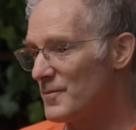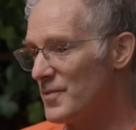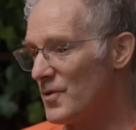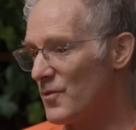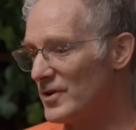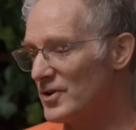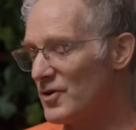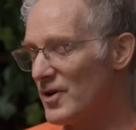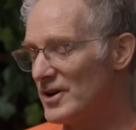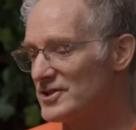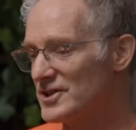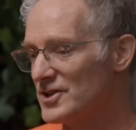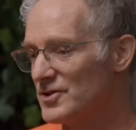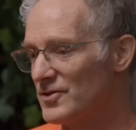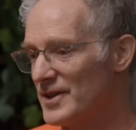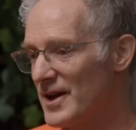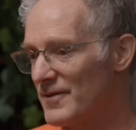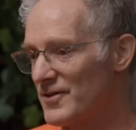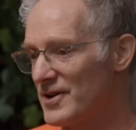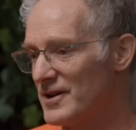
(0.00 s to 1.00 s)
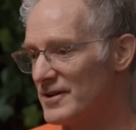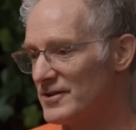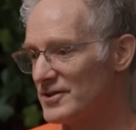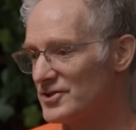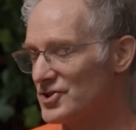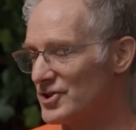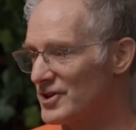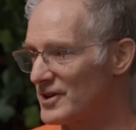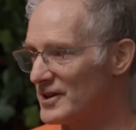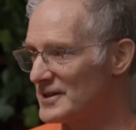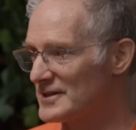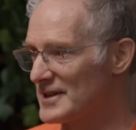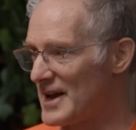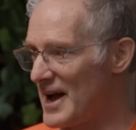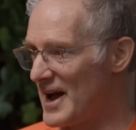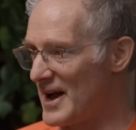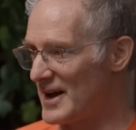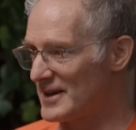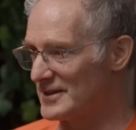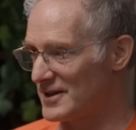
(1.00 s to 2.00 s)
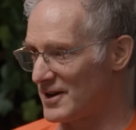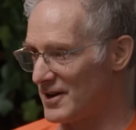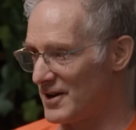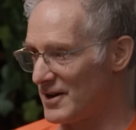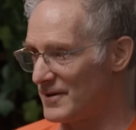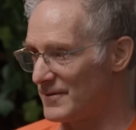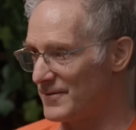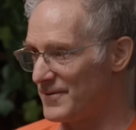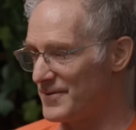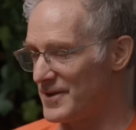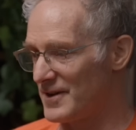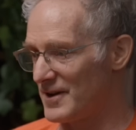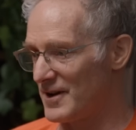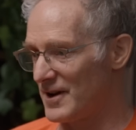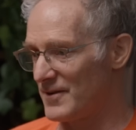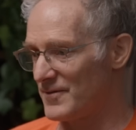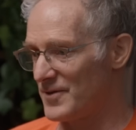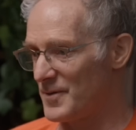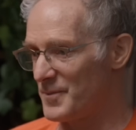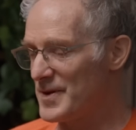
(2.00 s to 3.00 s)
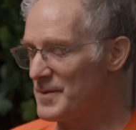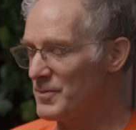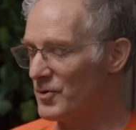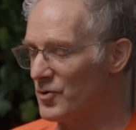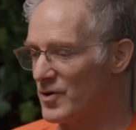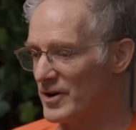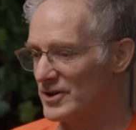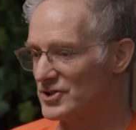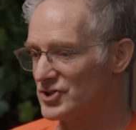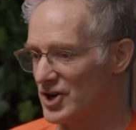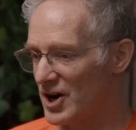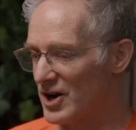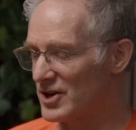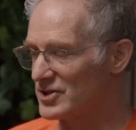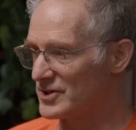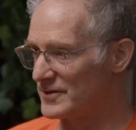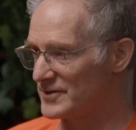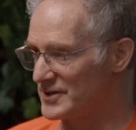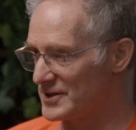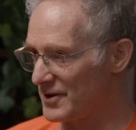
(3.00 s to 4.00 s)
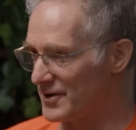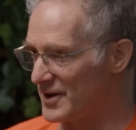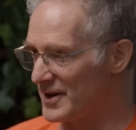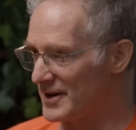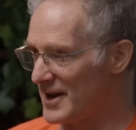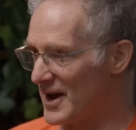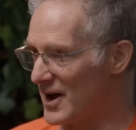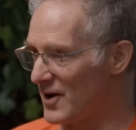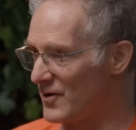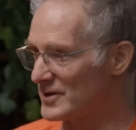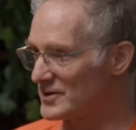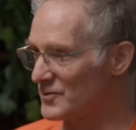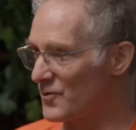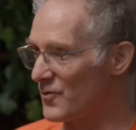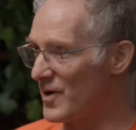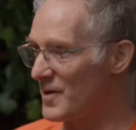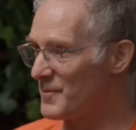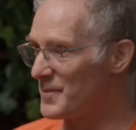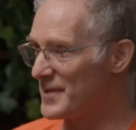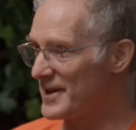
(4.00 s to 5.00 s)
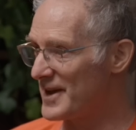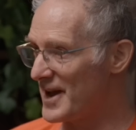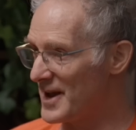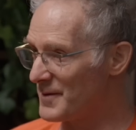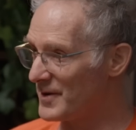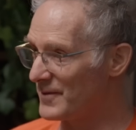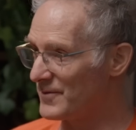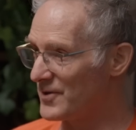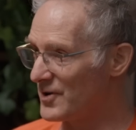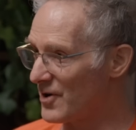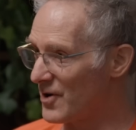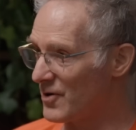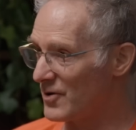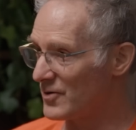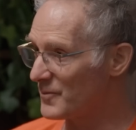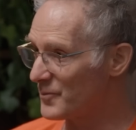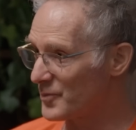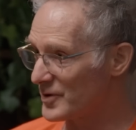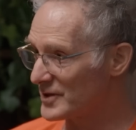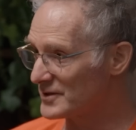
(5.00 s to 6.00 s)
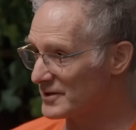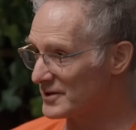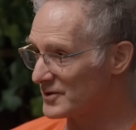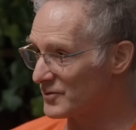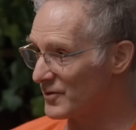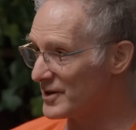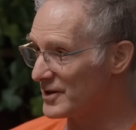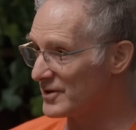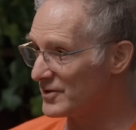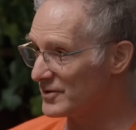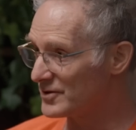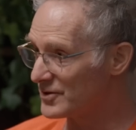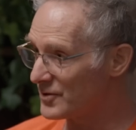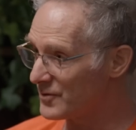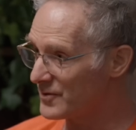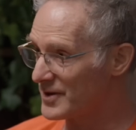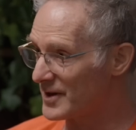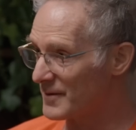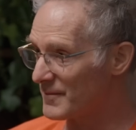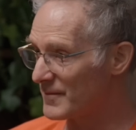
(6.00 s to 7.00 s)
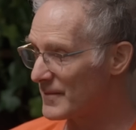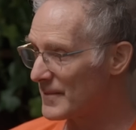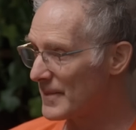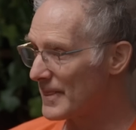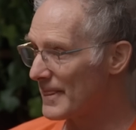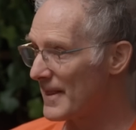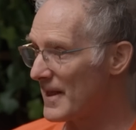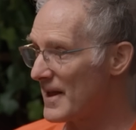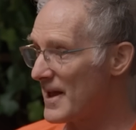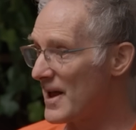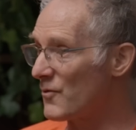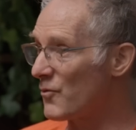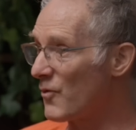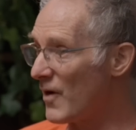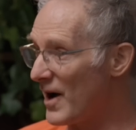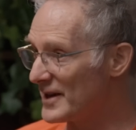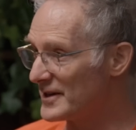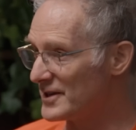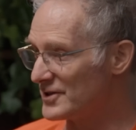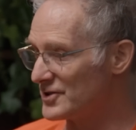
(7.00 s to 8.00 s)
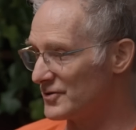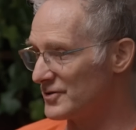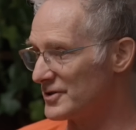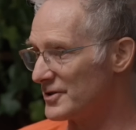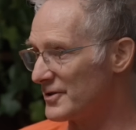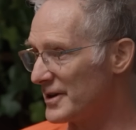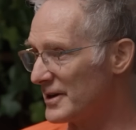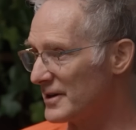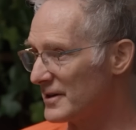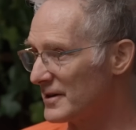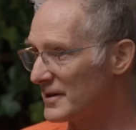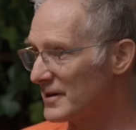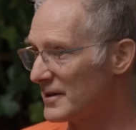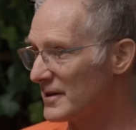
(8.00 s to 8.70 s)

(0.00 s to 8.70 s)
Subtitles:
But one question you'll never hear the journalists ask of the people who are in charge of Syria now is, what became of your own prisoners? What did you do with them? And why did you do it?